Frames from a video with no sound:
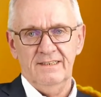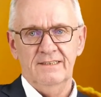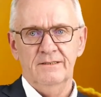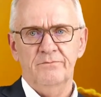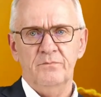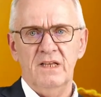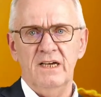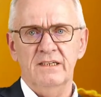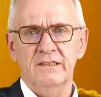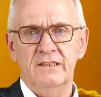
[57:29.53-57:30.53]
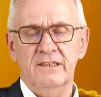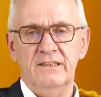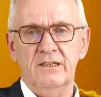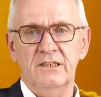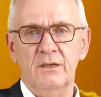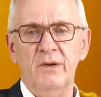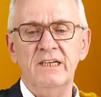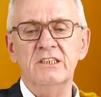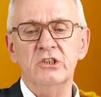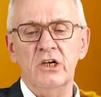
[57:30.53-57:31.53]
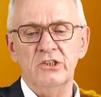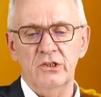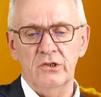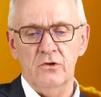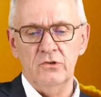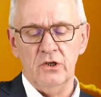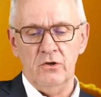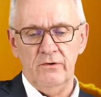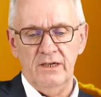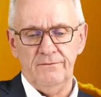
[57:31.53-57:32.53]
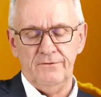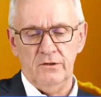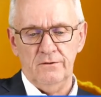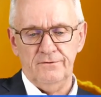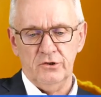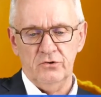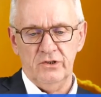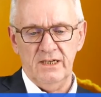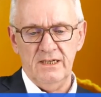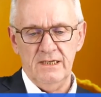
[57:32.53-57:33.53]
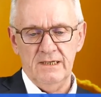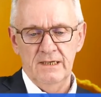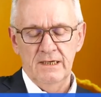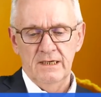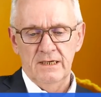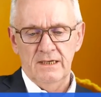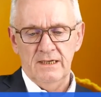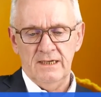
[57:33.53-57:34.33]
Yeah, the big discussion ongoing for today